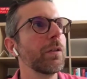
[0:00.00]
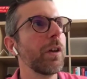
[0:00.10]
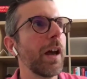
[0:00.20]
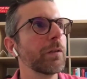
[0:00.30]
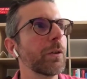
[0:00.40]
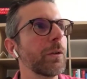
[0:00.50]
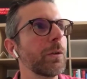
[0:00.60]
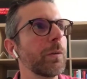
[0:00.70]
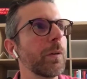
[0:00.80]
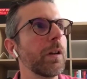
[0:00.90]
you have
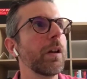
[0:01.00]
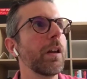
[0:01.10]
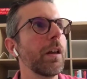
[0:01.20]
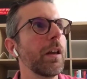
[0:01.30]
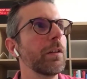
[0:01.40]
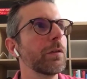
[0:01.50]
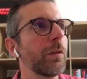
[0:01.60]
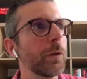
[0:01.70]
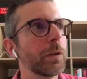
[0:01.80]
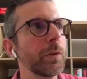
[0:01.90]
to
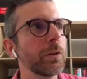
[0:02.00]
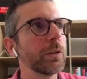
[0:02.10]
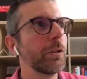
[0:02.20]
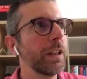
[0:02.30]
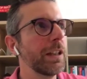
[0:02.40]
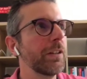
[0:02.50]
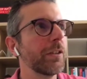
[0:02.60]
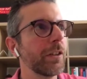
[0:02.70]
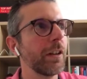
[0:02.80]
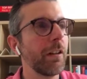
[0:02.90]
inform your colleagues,